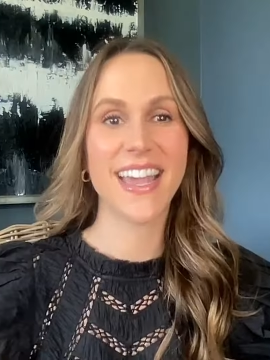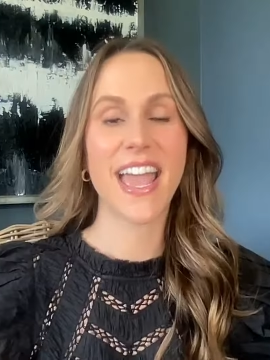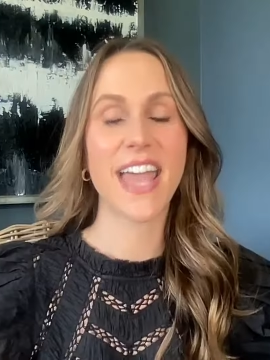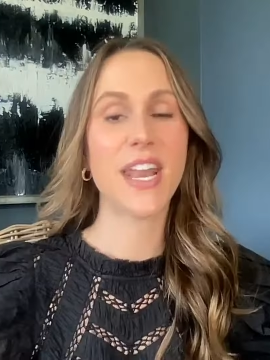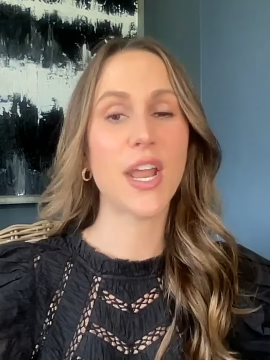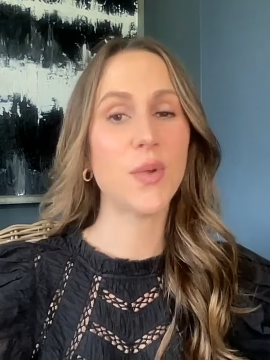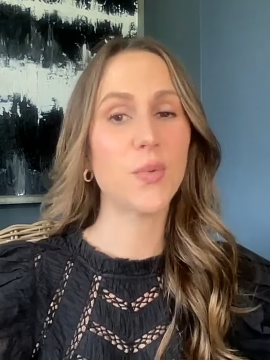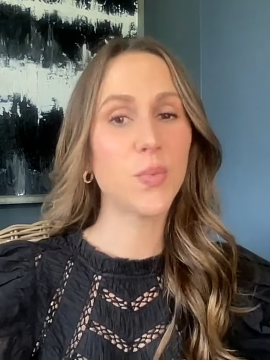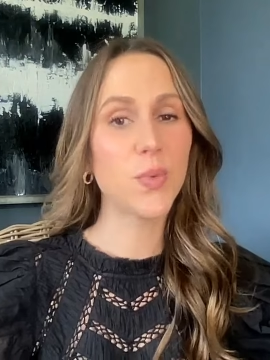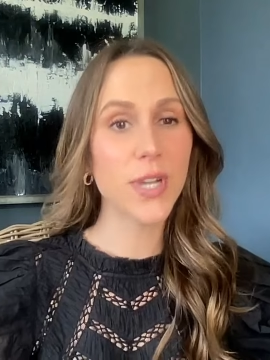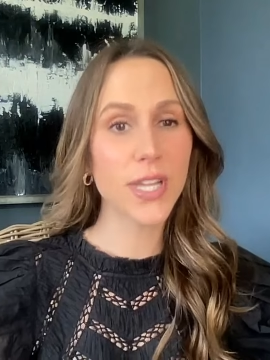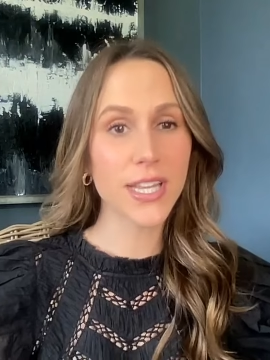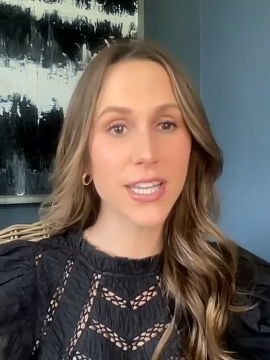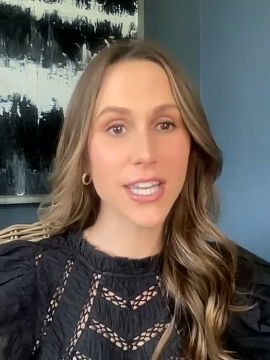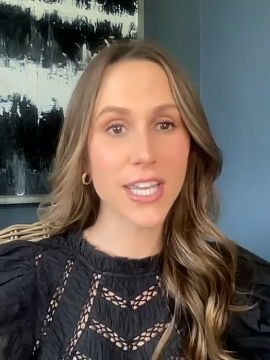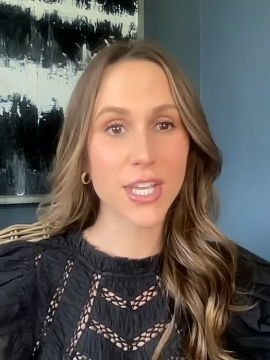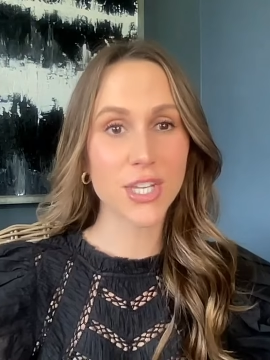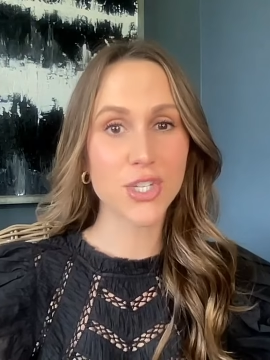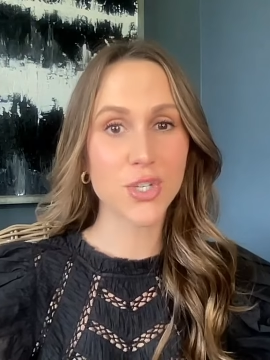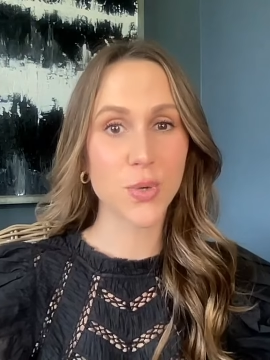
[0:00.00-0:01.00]
And I
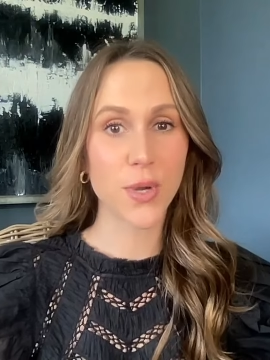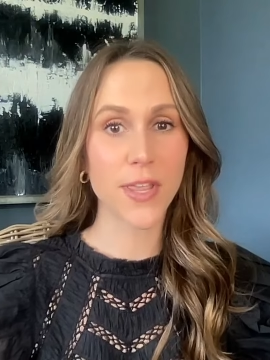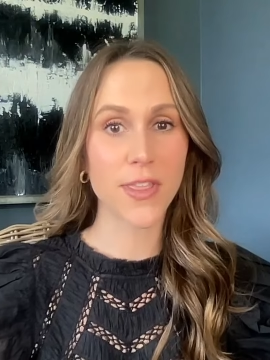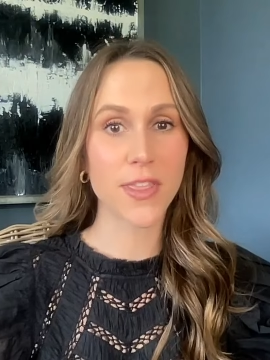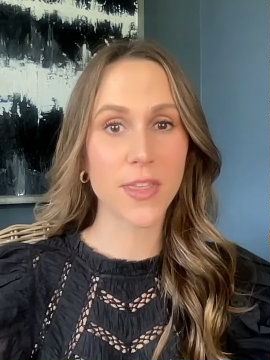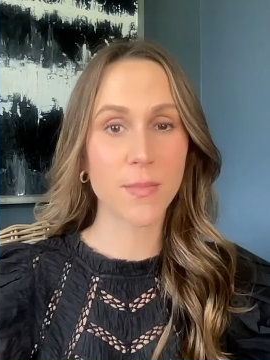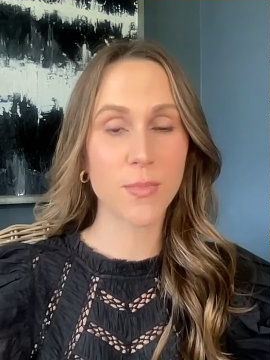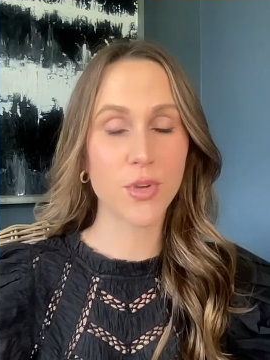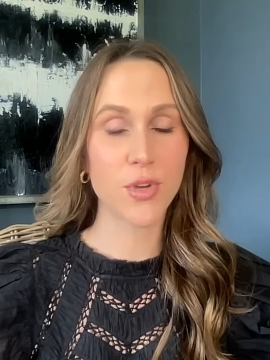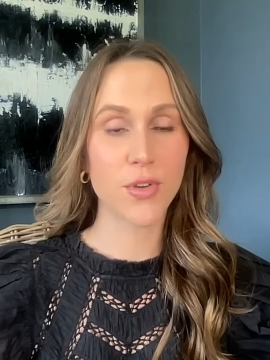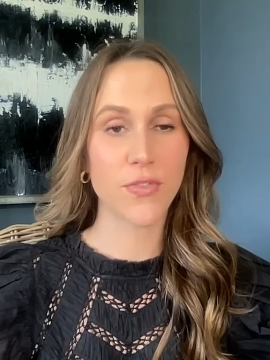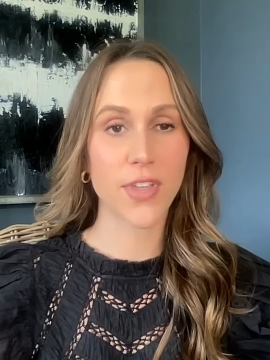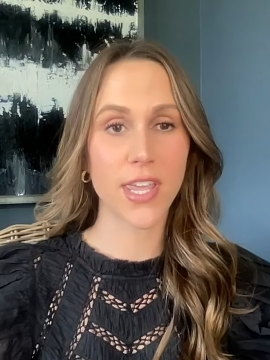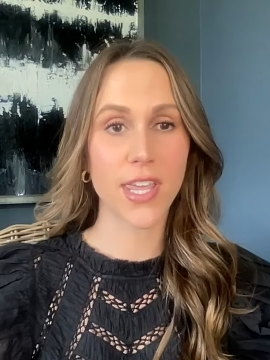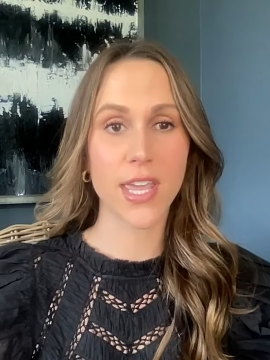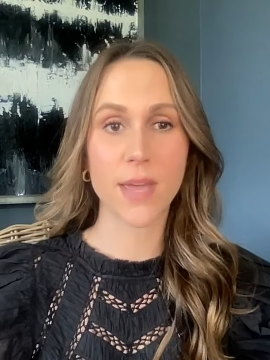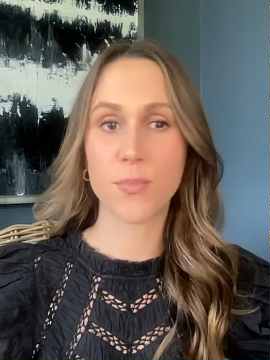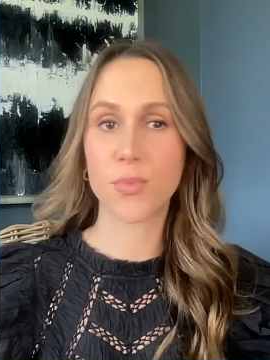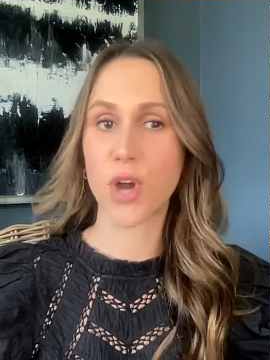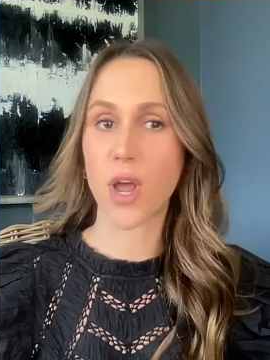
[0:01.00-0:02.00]
really enjoyed the
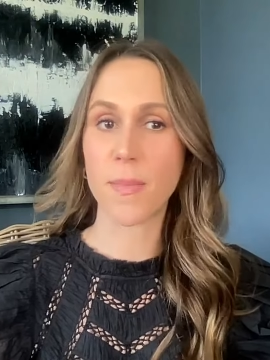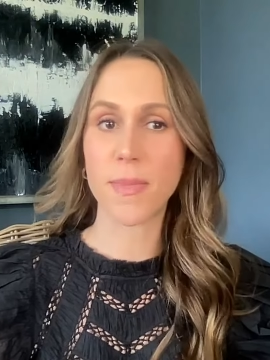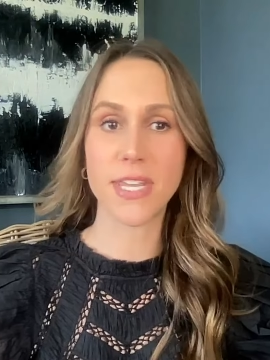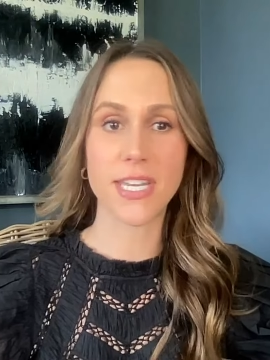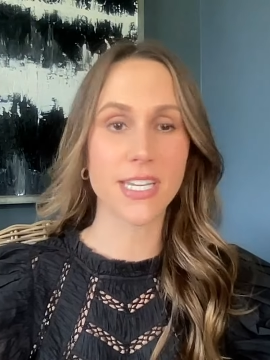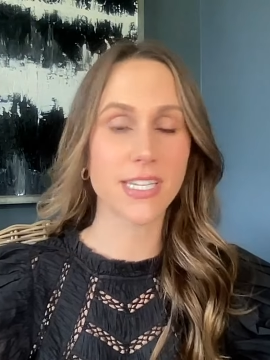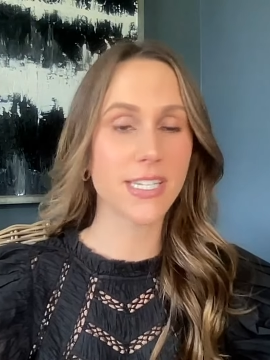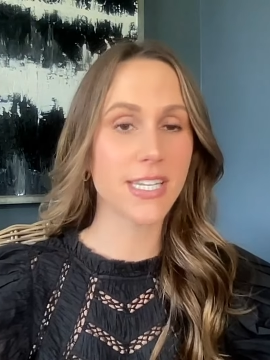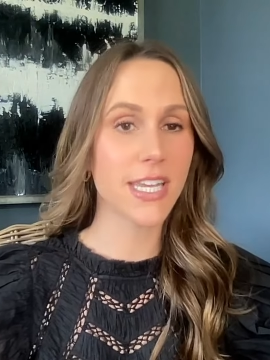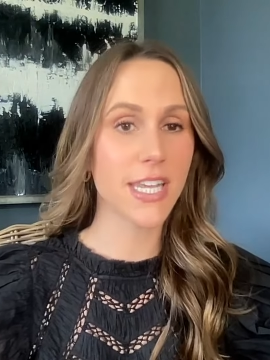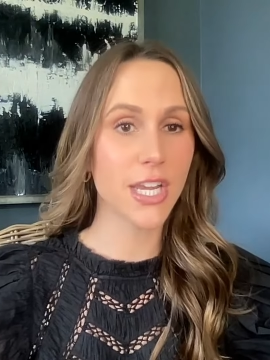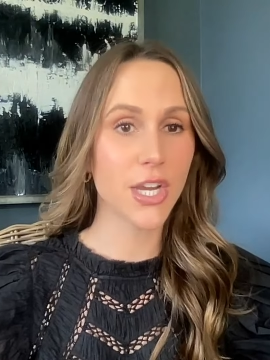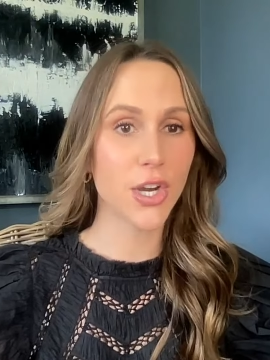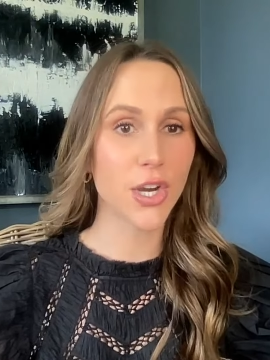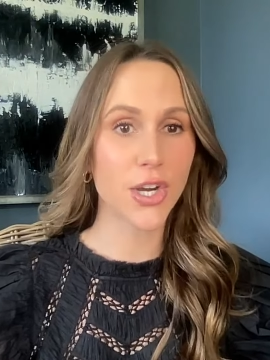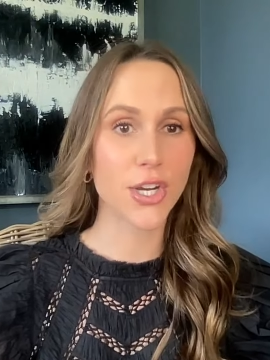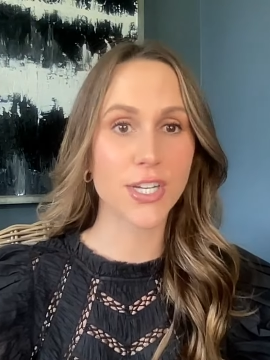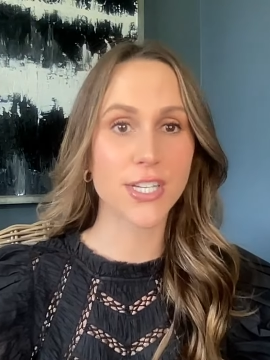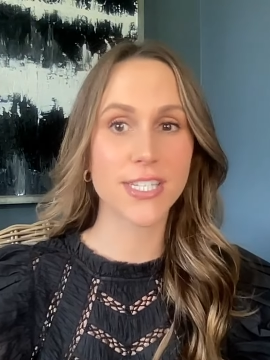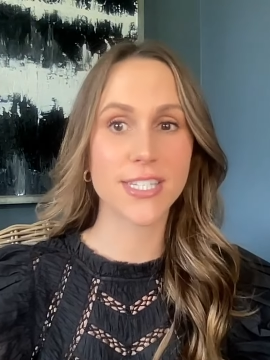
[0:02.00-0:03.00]
movie. It brought me to
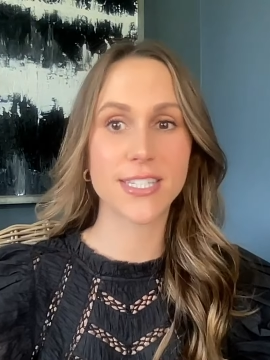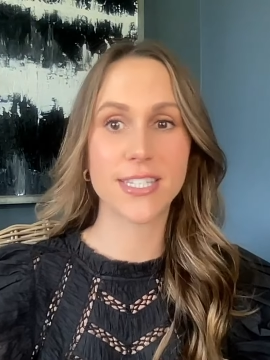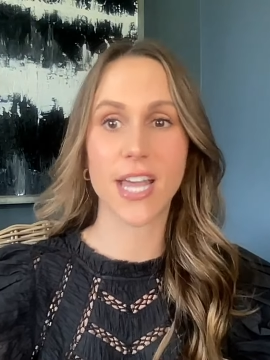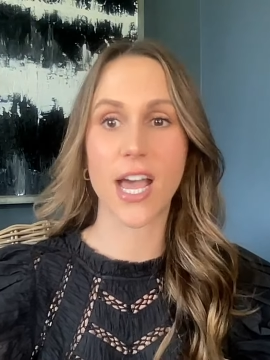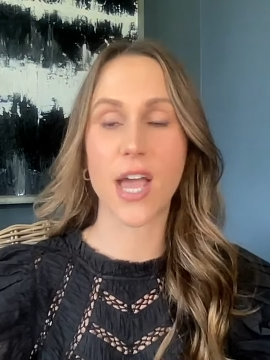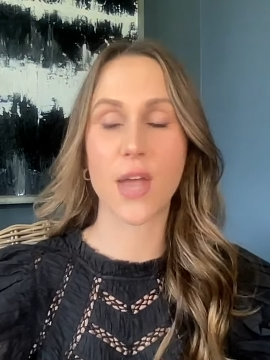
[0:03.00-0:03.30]
tears.